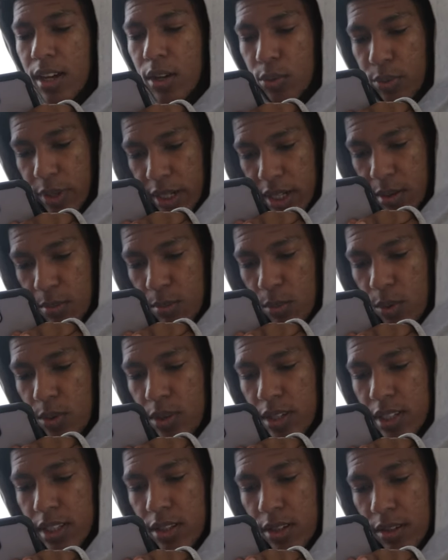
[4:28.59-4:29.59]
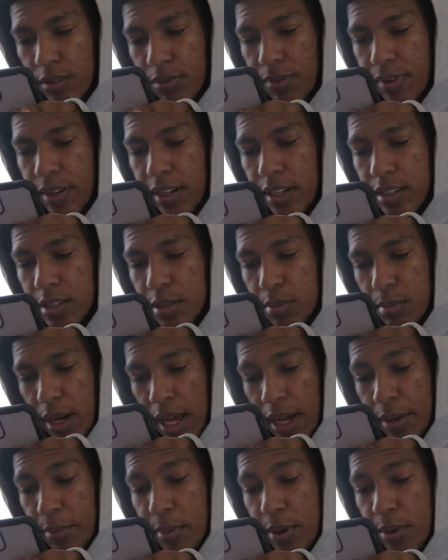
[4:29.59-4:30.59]
Rick and Morty, Goodfellas,
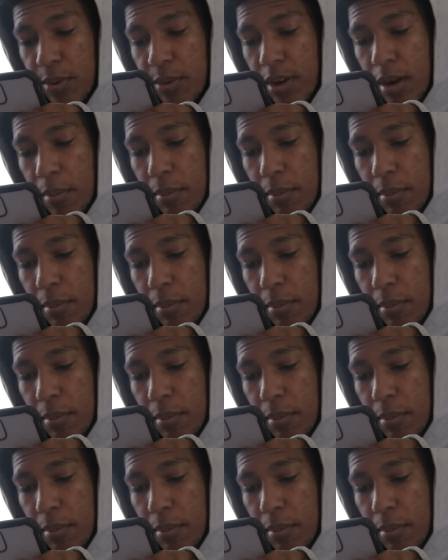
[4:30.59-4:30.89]
Black Mirror,